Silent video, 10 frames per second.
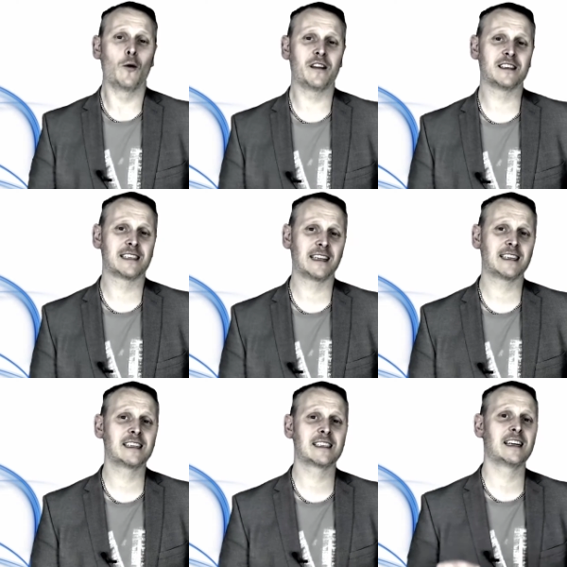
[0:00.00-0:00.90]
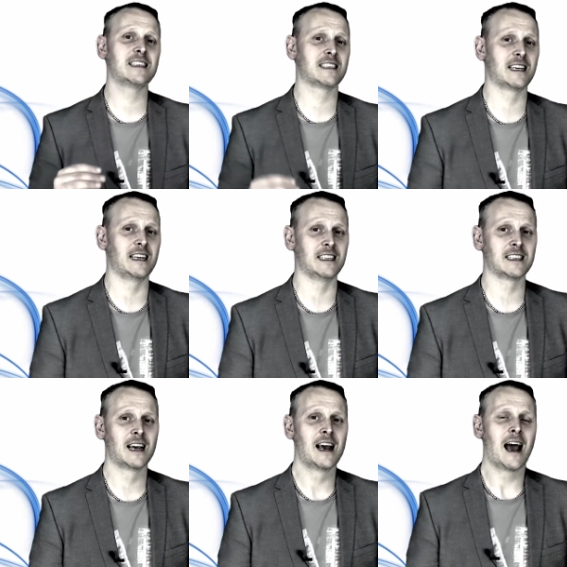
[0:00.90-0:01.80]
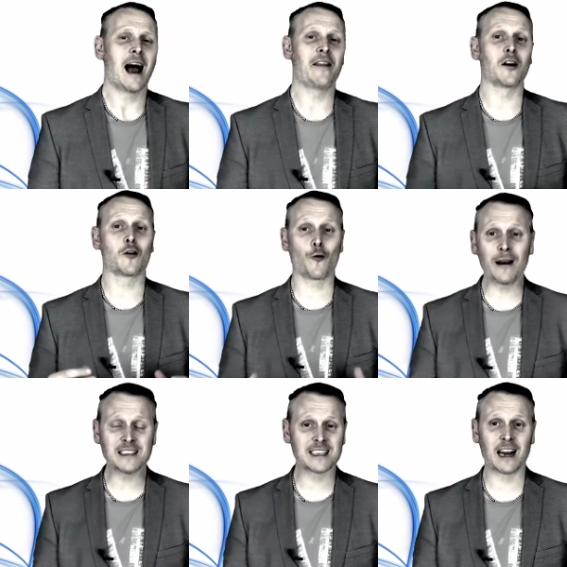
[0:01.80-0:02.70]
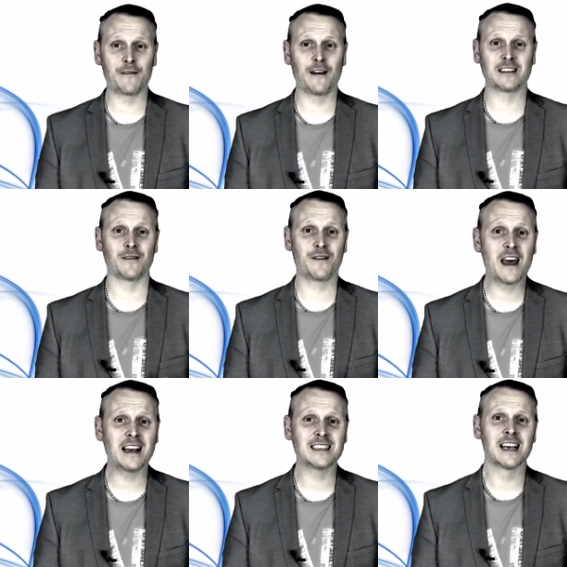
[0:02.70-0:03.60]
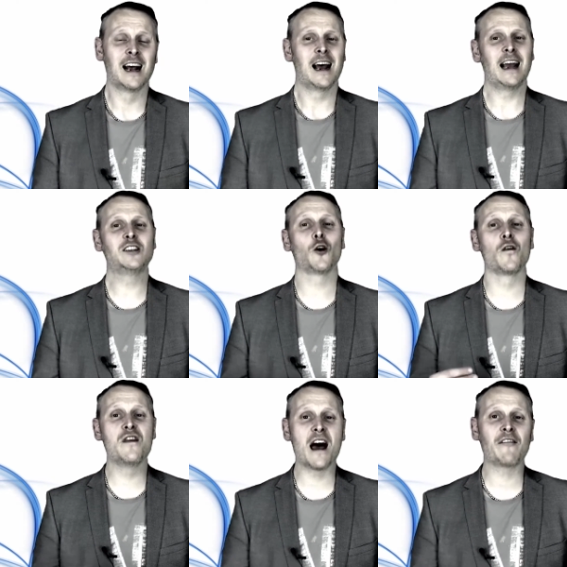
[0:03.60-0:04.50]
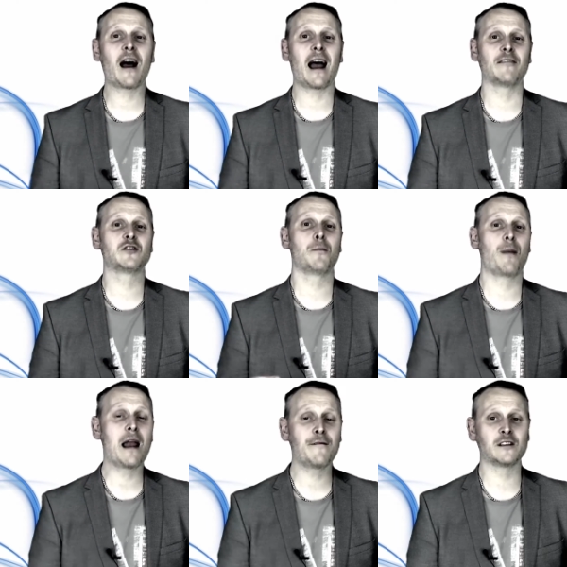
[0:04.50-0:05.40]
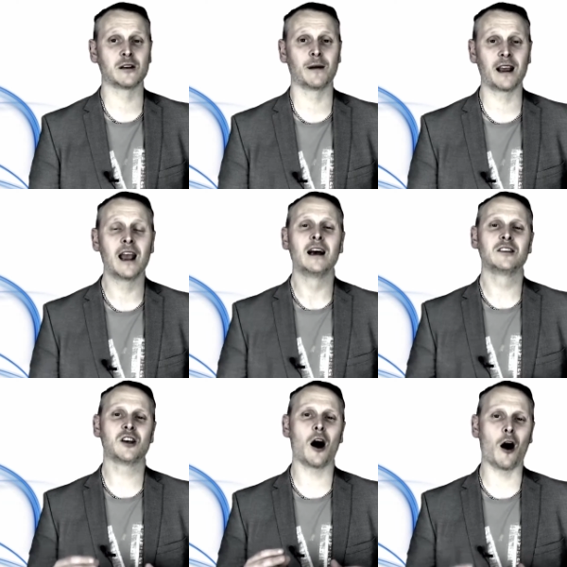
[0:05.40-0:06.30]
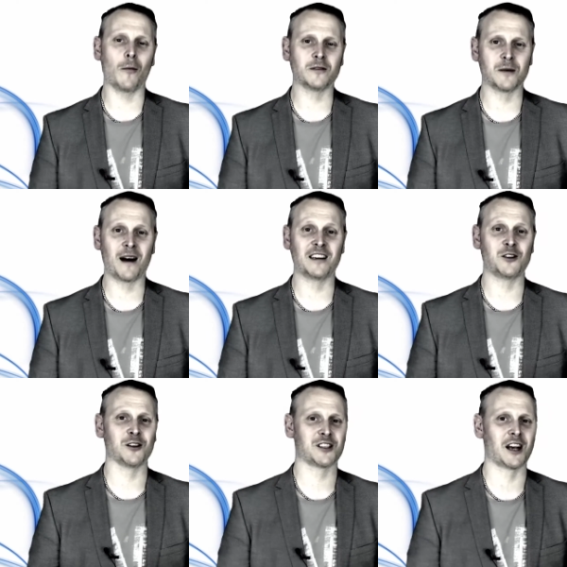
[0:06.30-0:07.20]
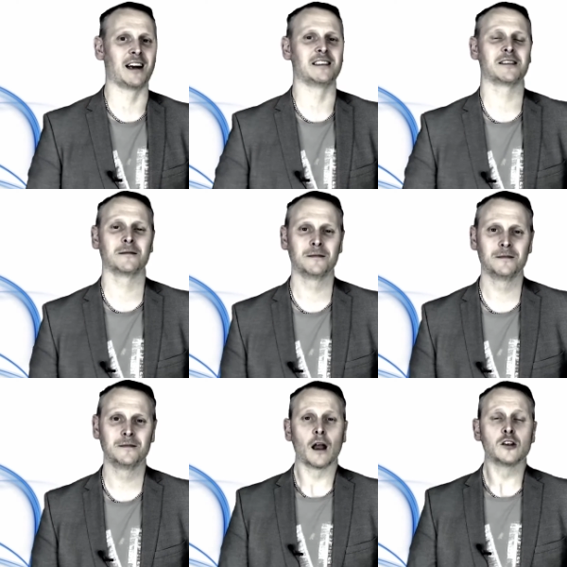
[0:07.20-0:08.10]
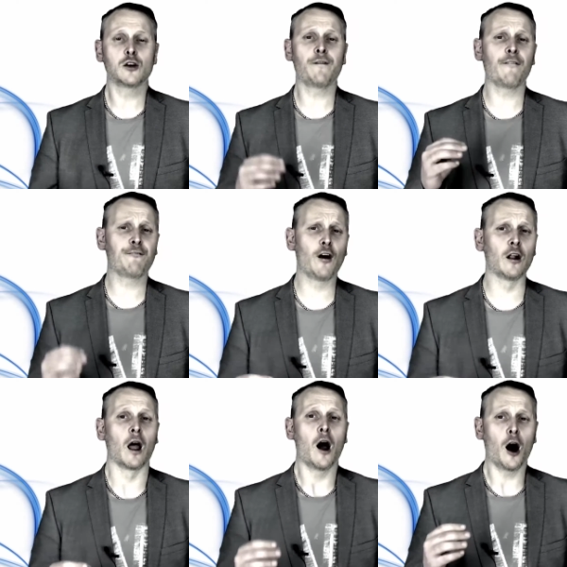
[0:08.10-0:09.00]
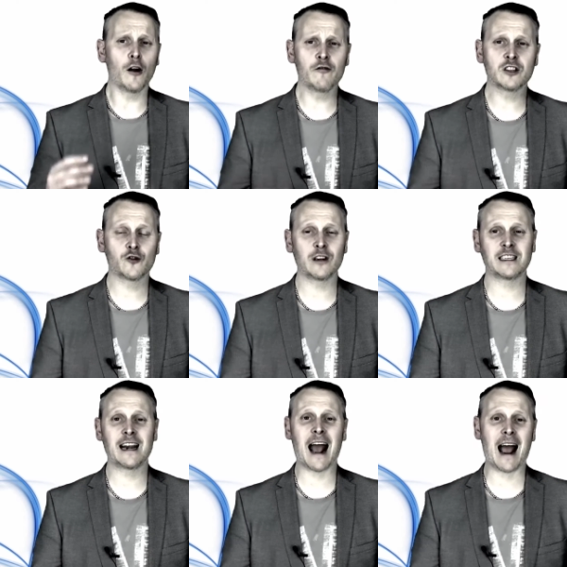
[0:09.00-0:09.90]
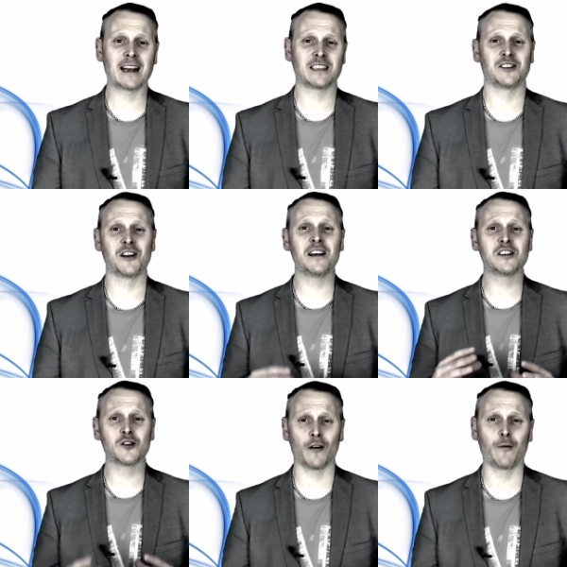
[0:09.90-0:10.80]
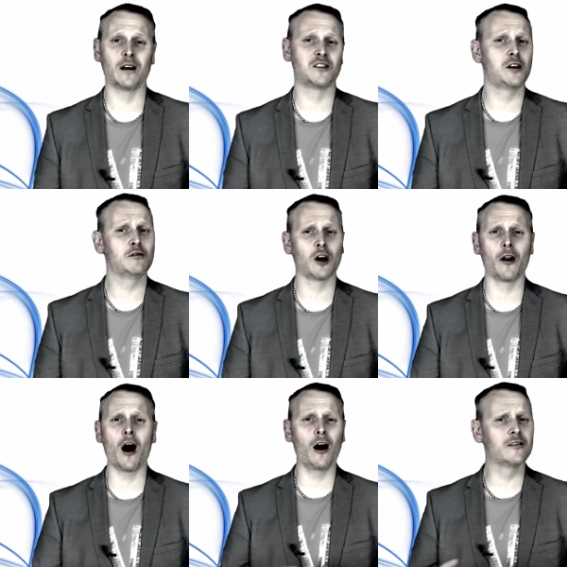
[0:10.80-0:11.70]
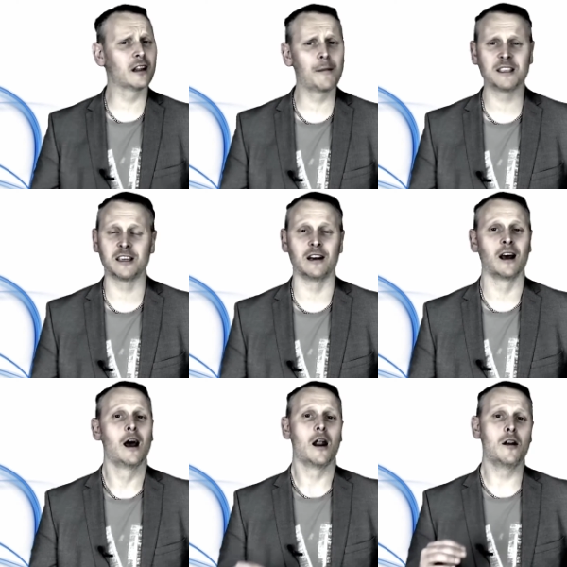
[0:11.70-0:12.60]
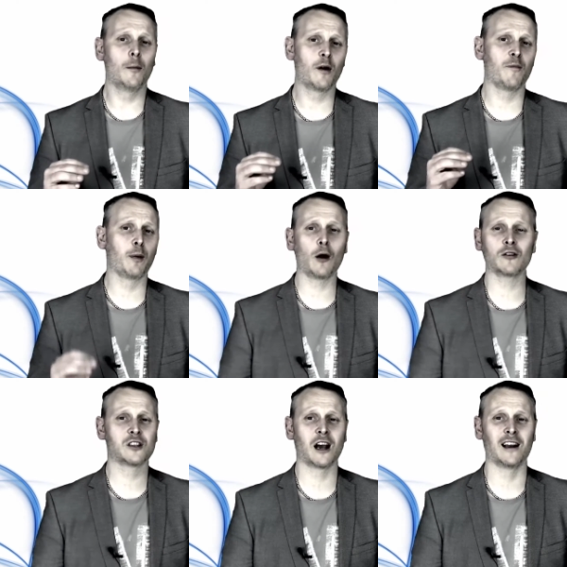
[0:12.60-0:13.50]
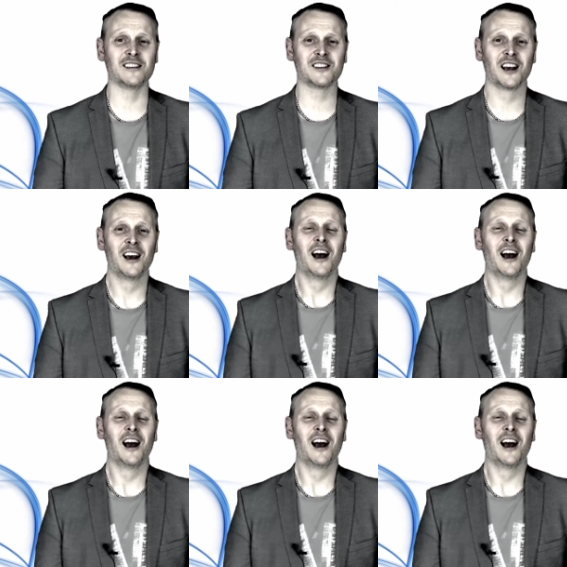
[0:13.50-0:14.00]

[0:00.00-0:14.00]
with the settings that it sees. And the great side effect of this is you'll never have to pay for somebody to optimize your site. So for full, unrestricted access to this software to use on unlimited number of blog sites,